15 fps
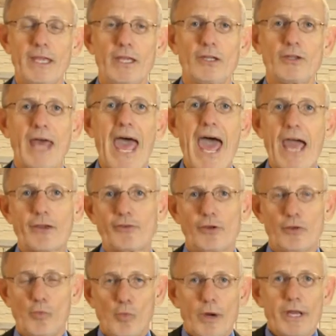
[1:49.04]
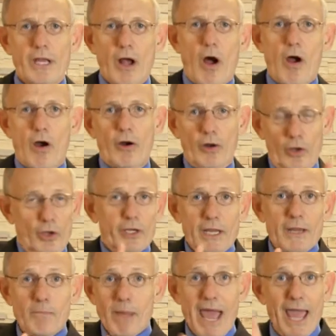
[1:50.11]
into action. We are
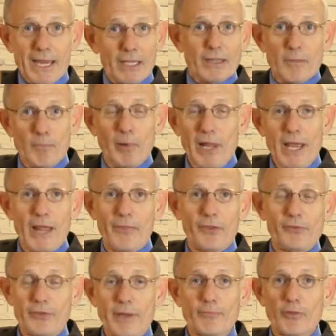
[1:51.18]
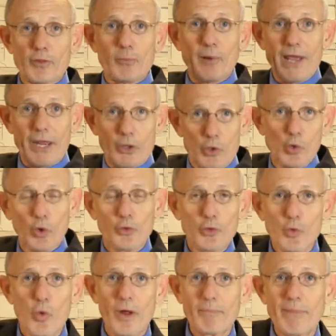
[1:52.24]
looking back at the plan, the steps of the plan. Who will
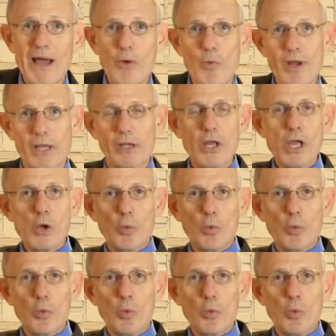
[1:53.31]
do what by when?